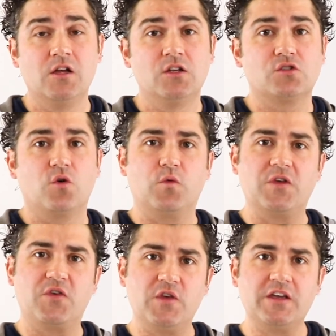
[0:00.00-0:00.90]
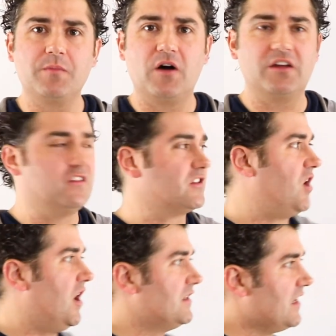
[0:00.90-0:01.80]
So if we think about it in this
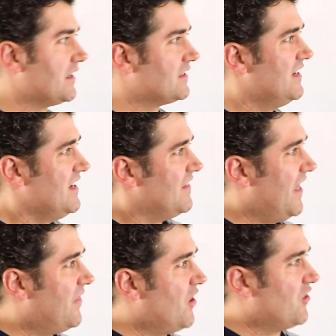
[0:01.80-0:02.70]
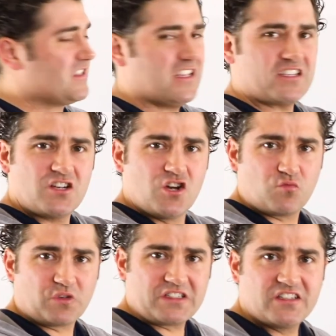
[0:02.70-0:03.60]
context that there is this
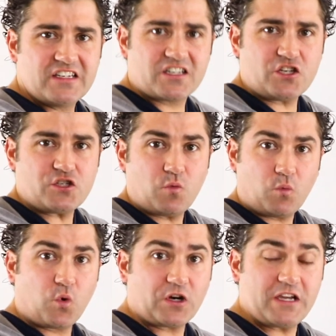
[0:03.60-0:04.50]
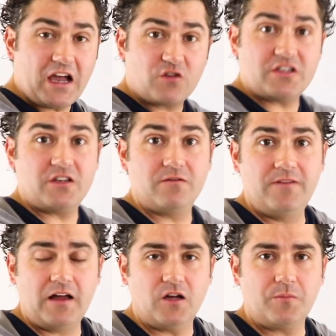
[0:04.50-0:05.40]
resistance and we're working out to
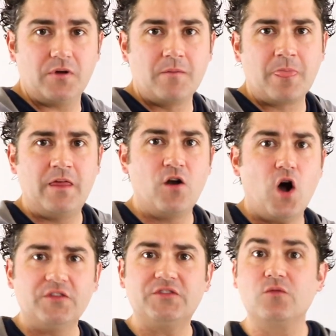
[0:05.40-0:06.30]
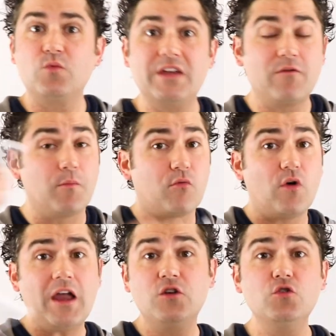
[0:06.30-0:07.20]
develop, then all of a sudden we can have a
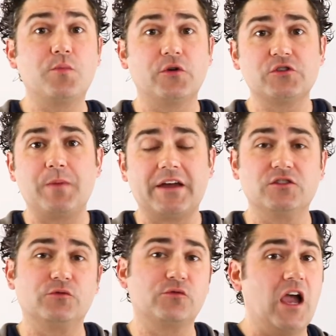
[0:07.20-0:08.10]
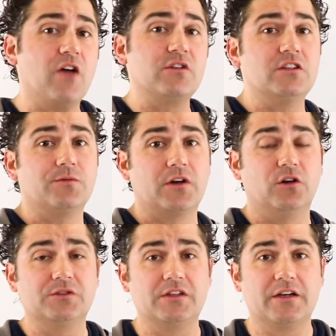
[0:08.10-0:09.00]
brand new perspective for every
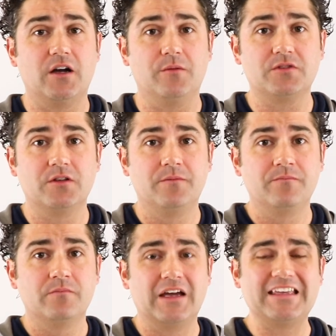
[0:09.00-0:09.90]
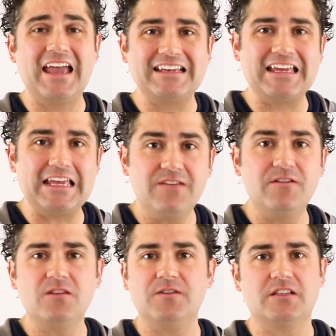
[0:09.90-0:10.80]
difficulty that comes. Again,
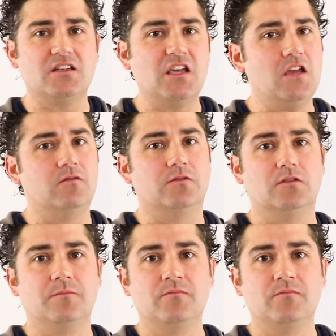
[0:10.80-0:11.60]
even if it's evil,